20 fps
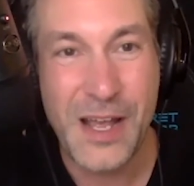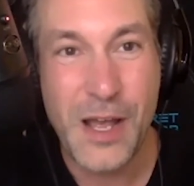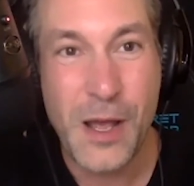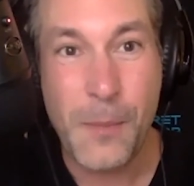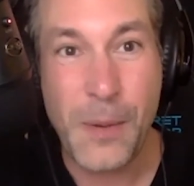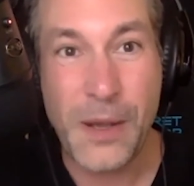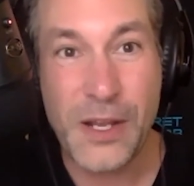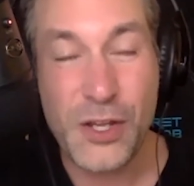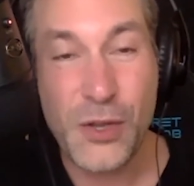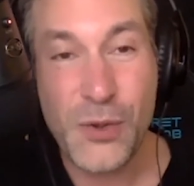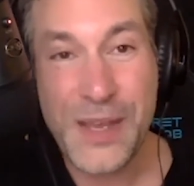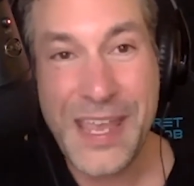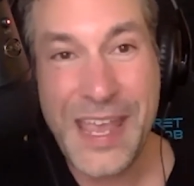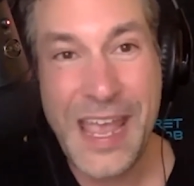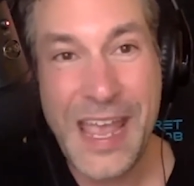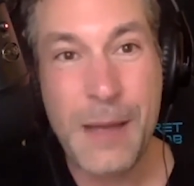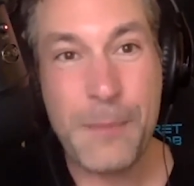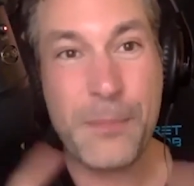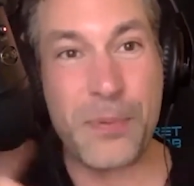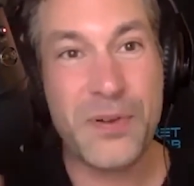But you
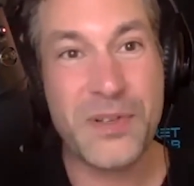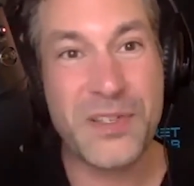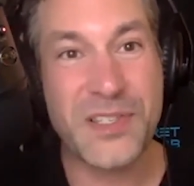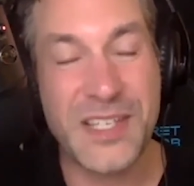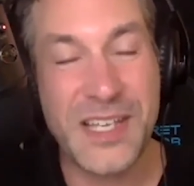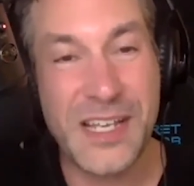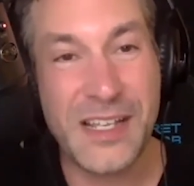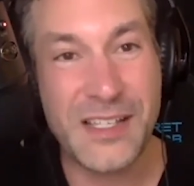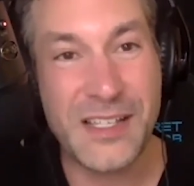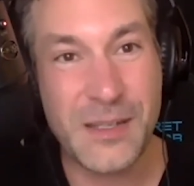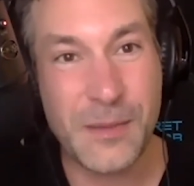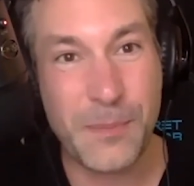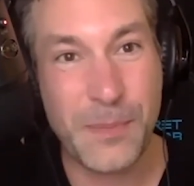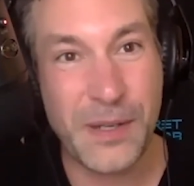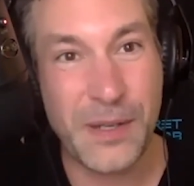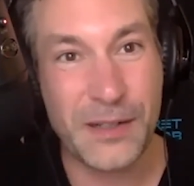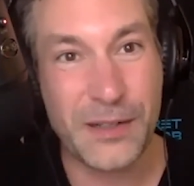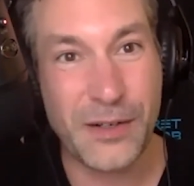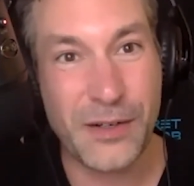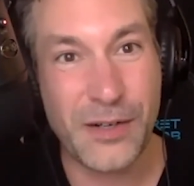can't proceed to
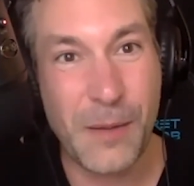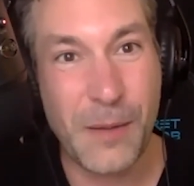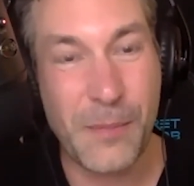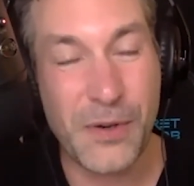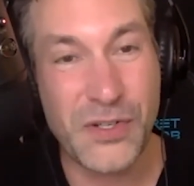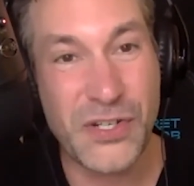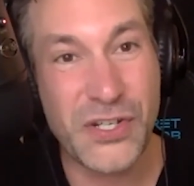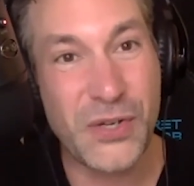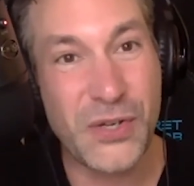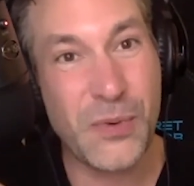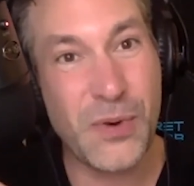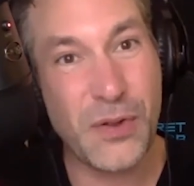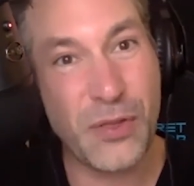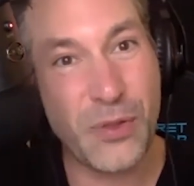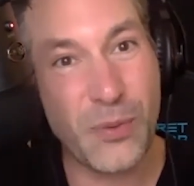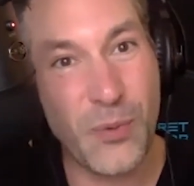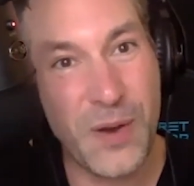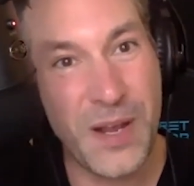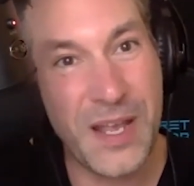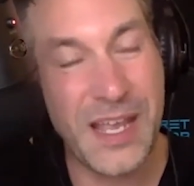pillar number 2 or
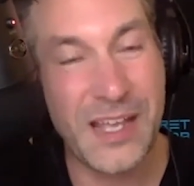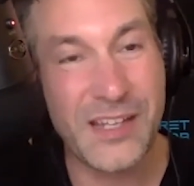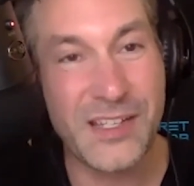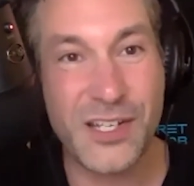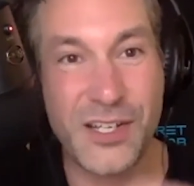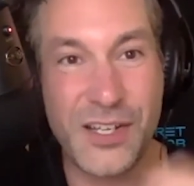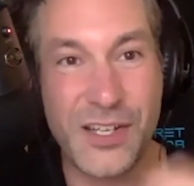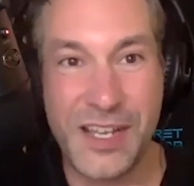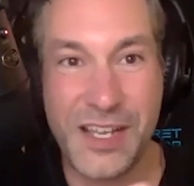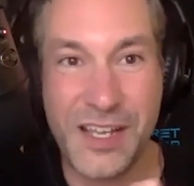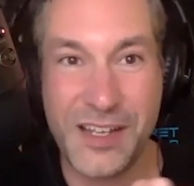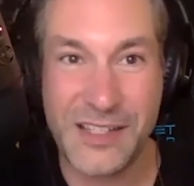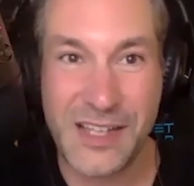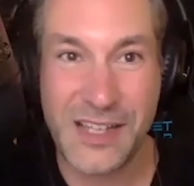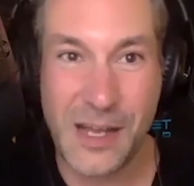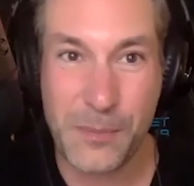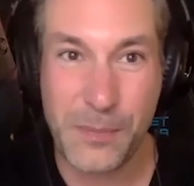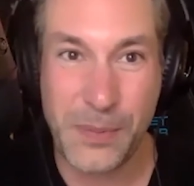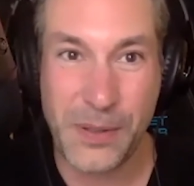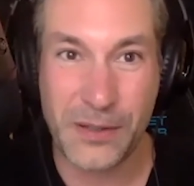3 until you get
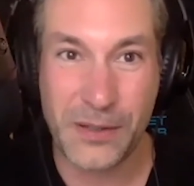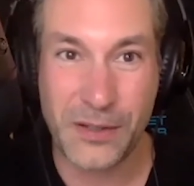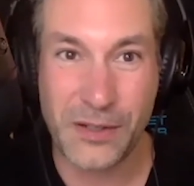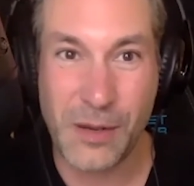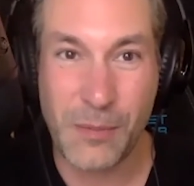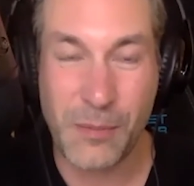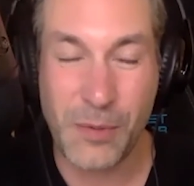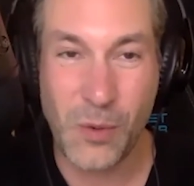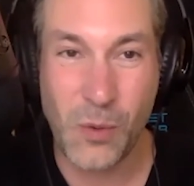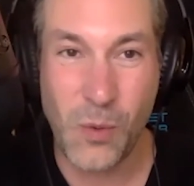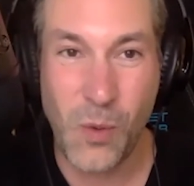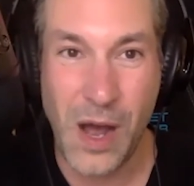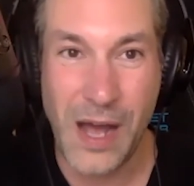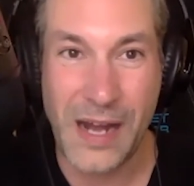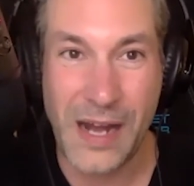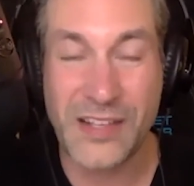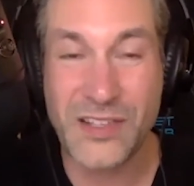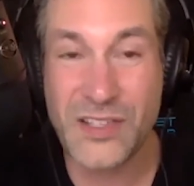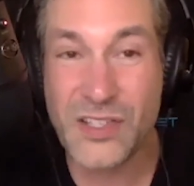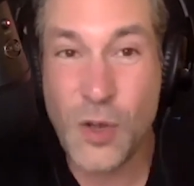down pillar number
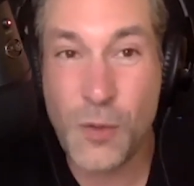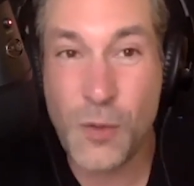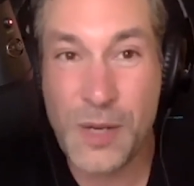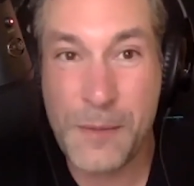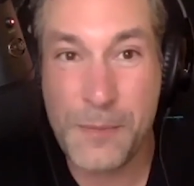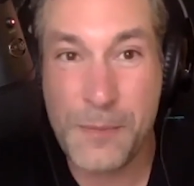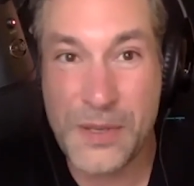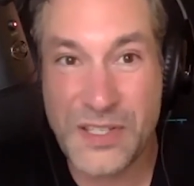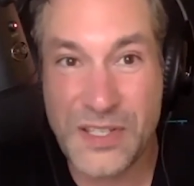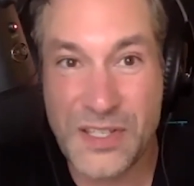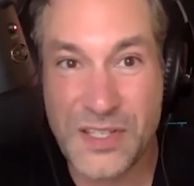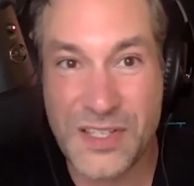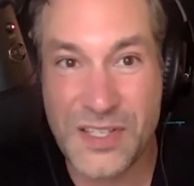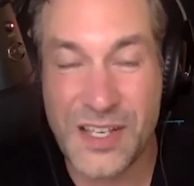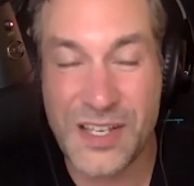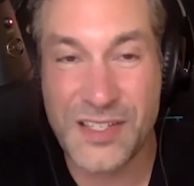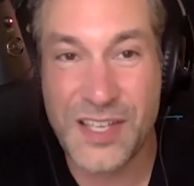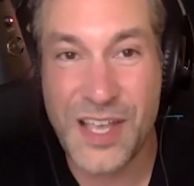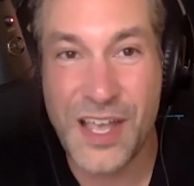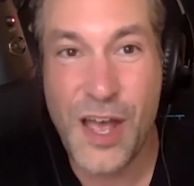1. And so many
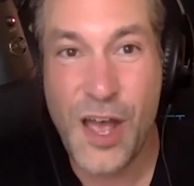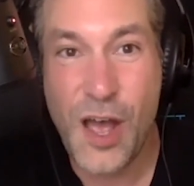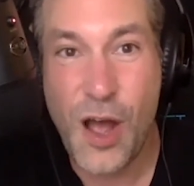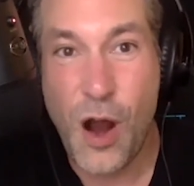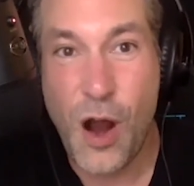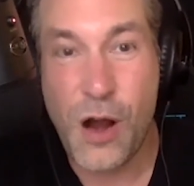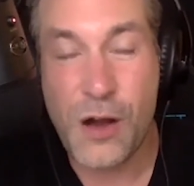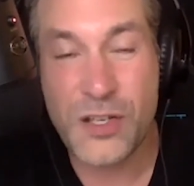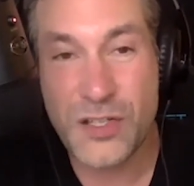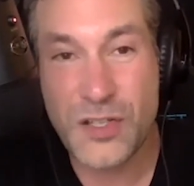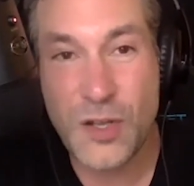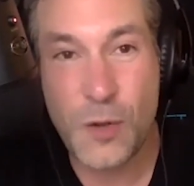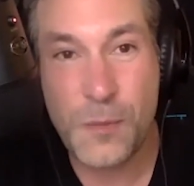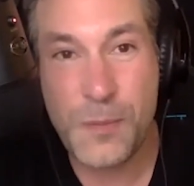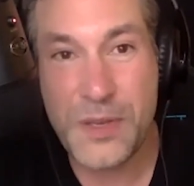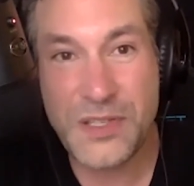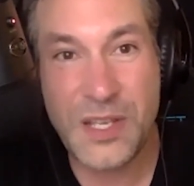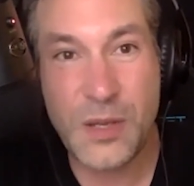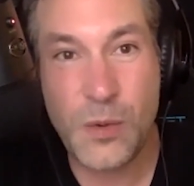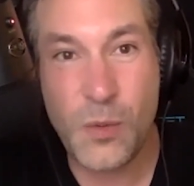businesses are so
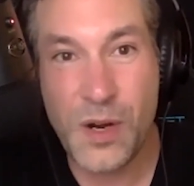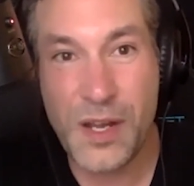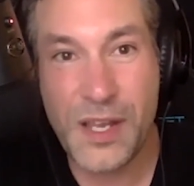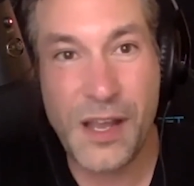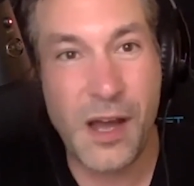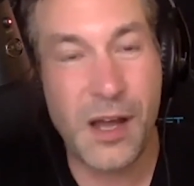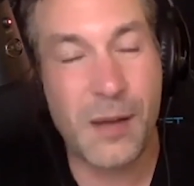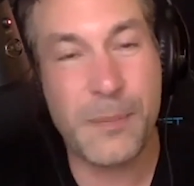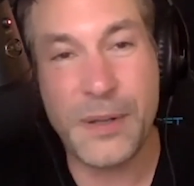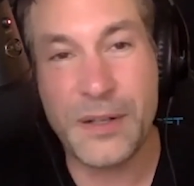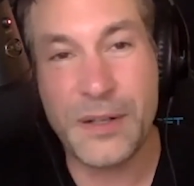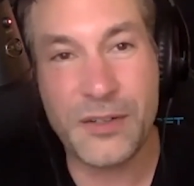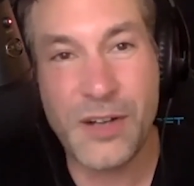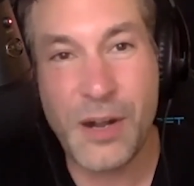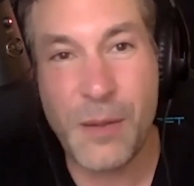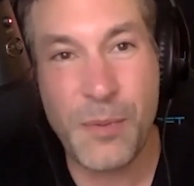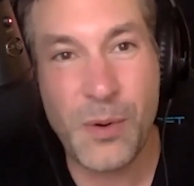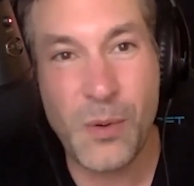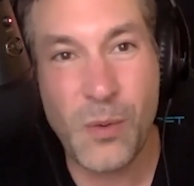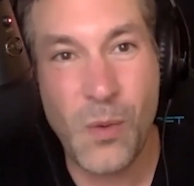busy working on pillar
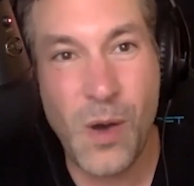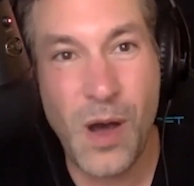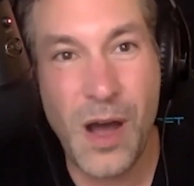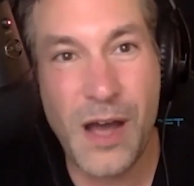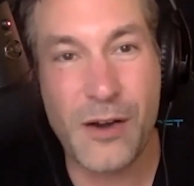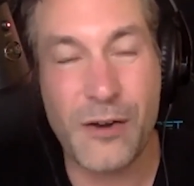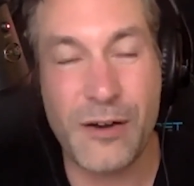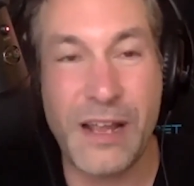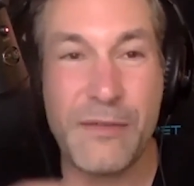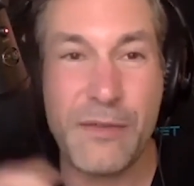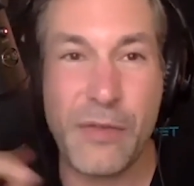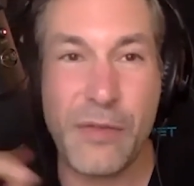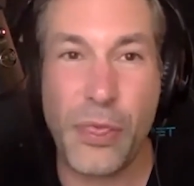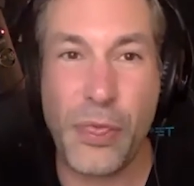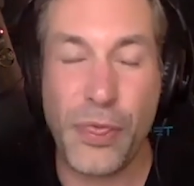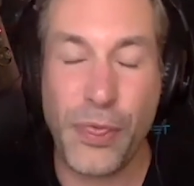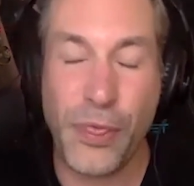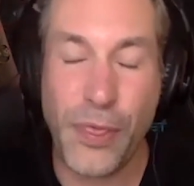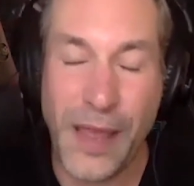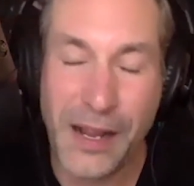number 1, or even
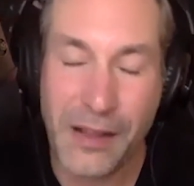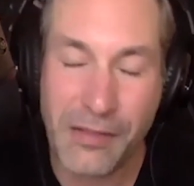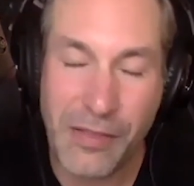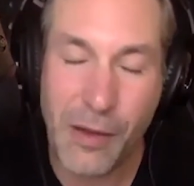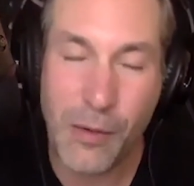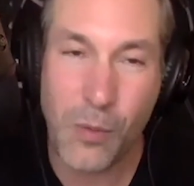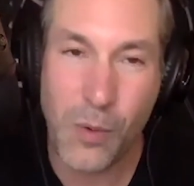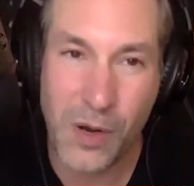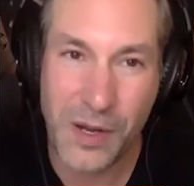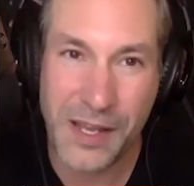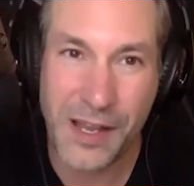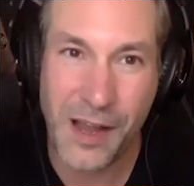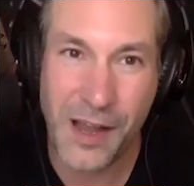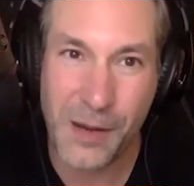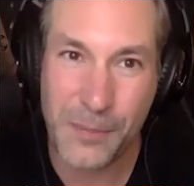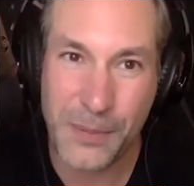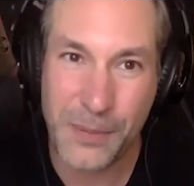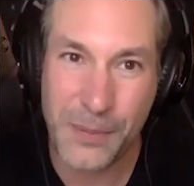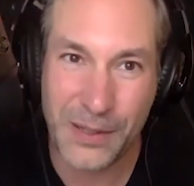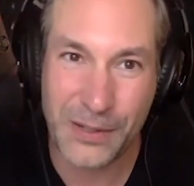think they're working on
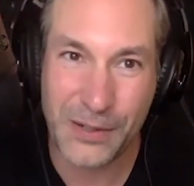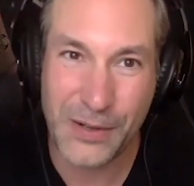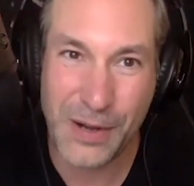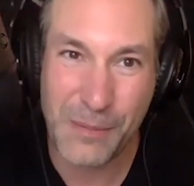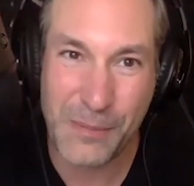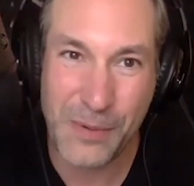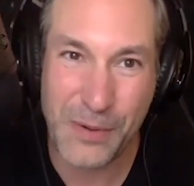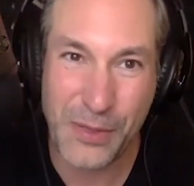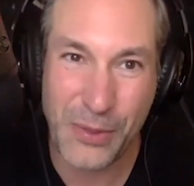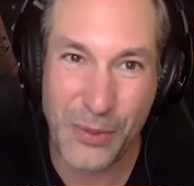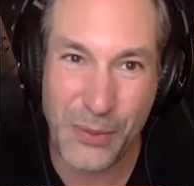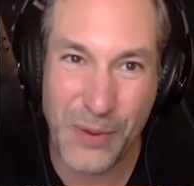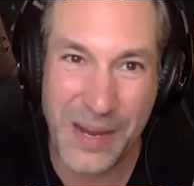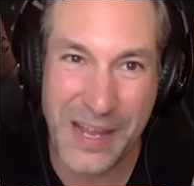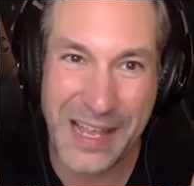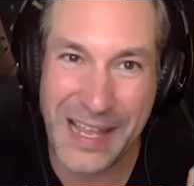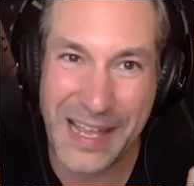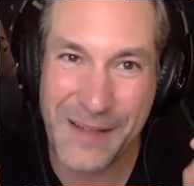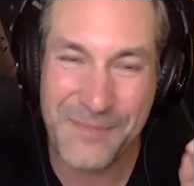pillar number 3.